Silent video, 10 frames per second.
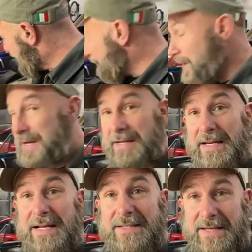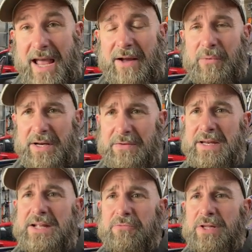What it
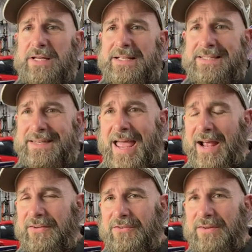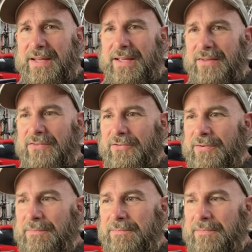really needs next
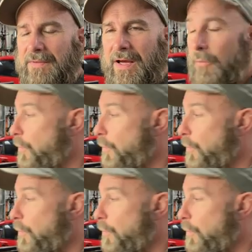is a